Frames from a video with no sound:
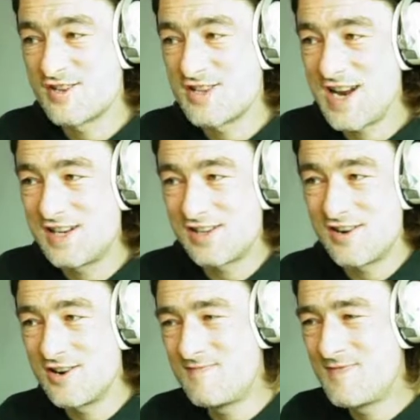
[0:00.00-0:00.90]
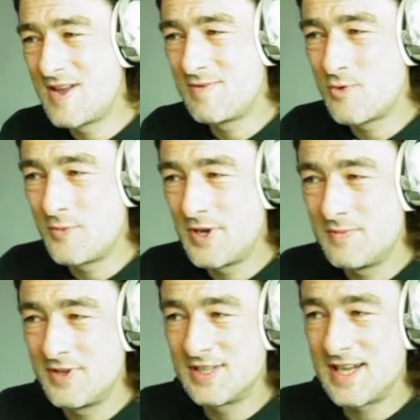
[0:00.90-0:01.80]
Daytime? Maybe more
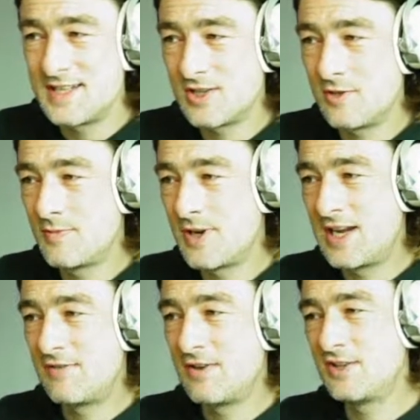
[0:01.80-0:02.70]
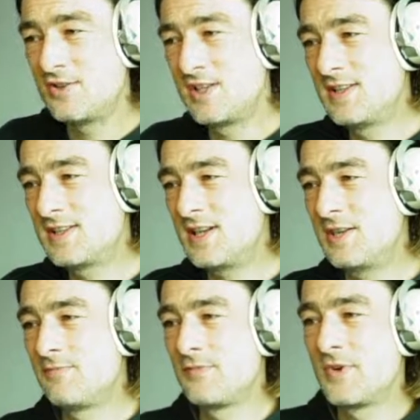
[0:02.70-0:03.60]
people in the daytime in my area use the
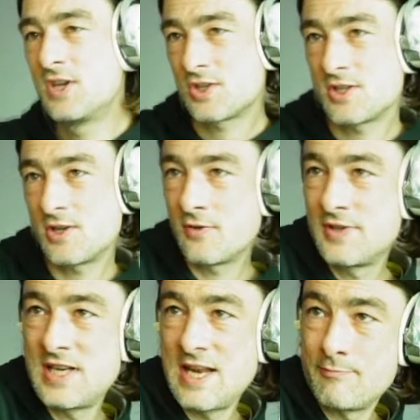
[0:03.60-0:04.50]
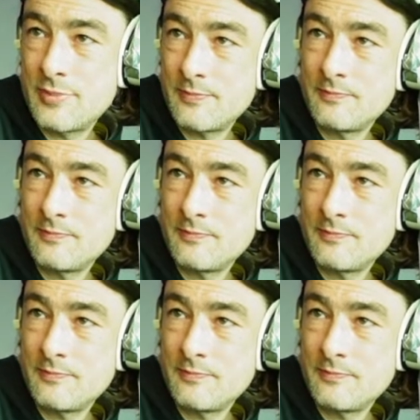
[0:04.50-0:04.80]
internet. Shall I turn off this lamp?